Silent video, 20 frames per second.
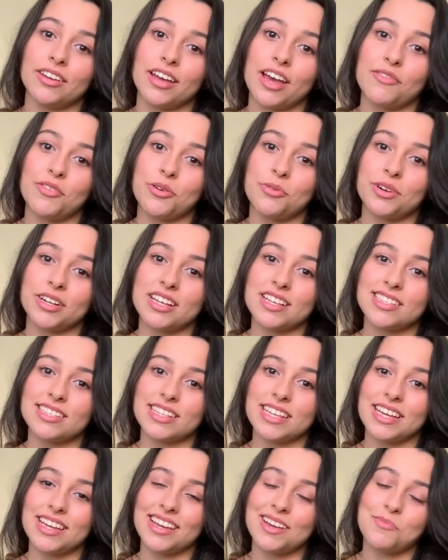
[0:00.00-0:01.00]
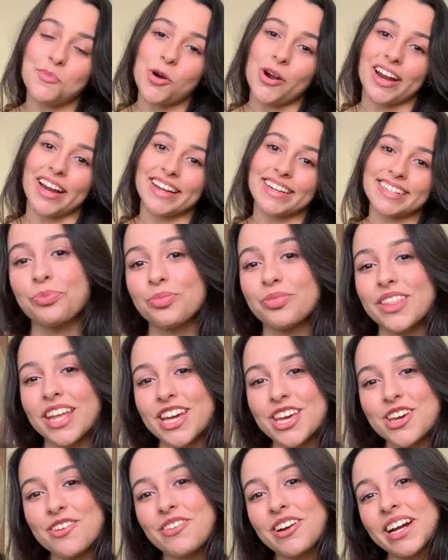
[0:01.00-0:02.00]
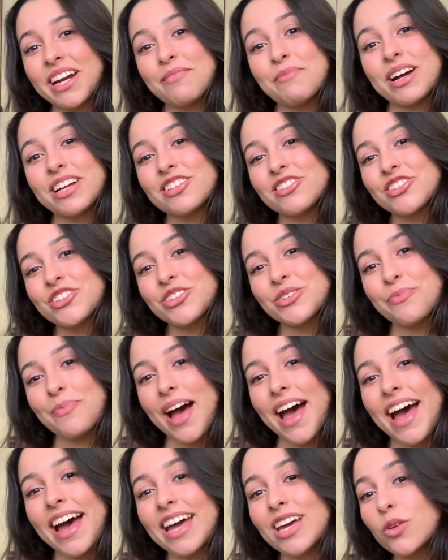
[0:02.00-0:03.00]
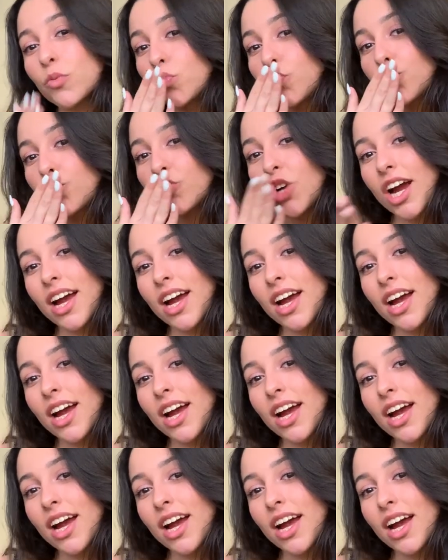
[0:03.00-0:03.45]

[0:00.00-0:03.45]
ever want to see more. Thank you very much. Bye.